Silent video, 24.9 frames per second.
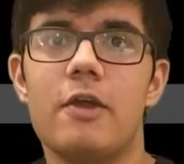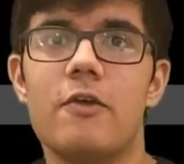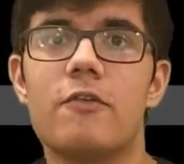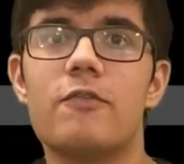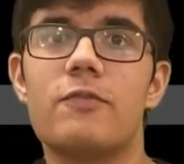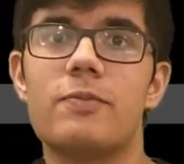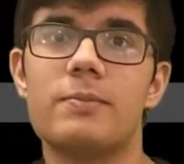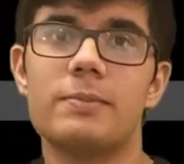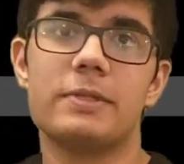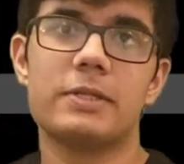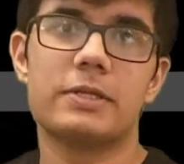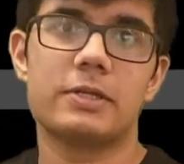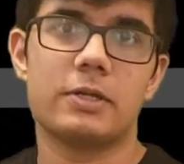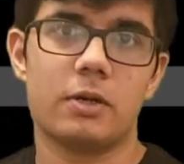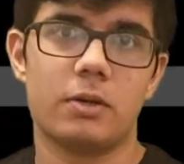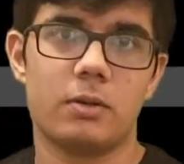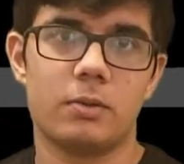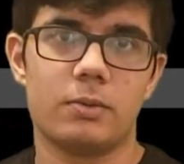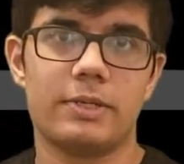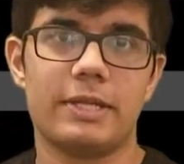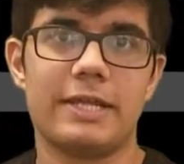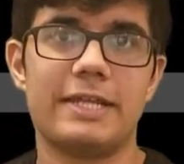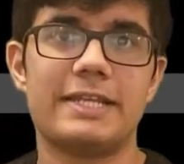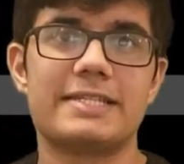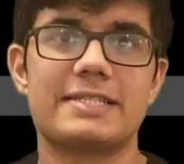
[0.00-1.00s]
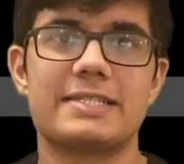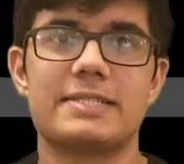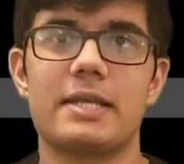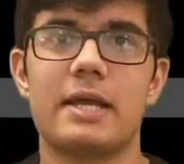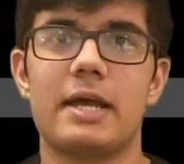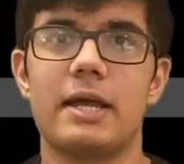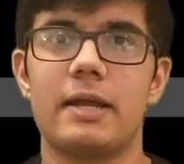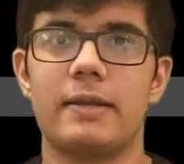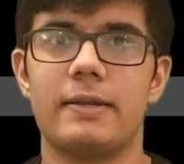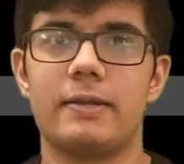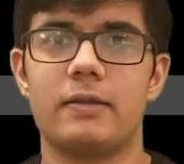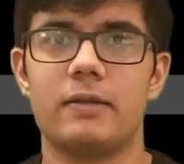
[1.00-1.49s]
from the code
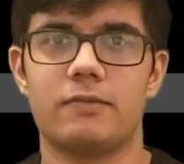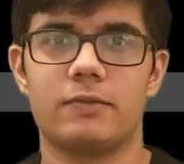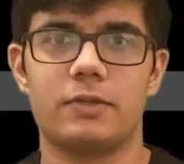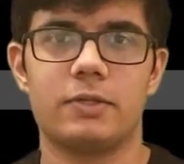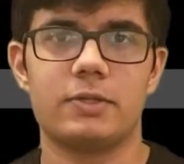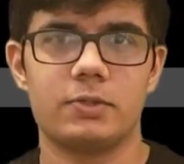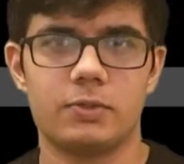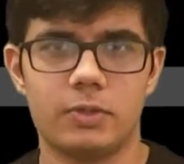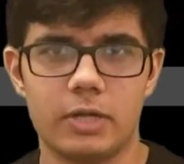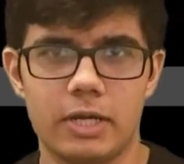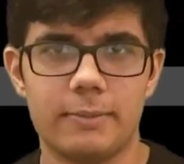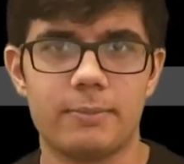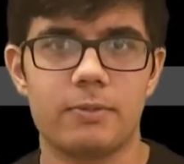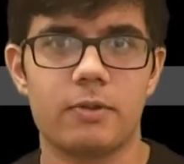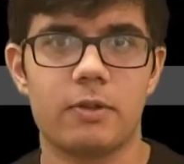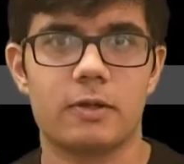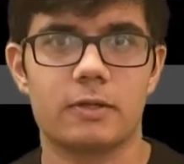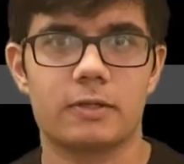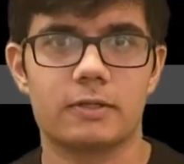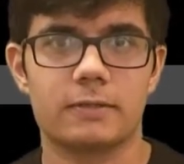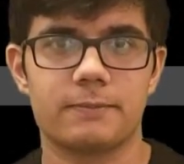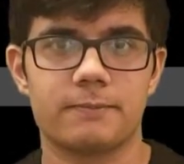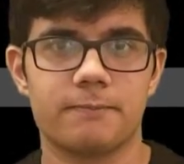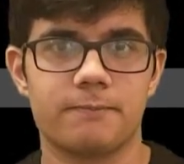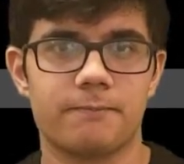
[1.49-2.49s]
inside of the try block.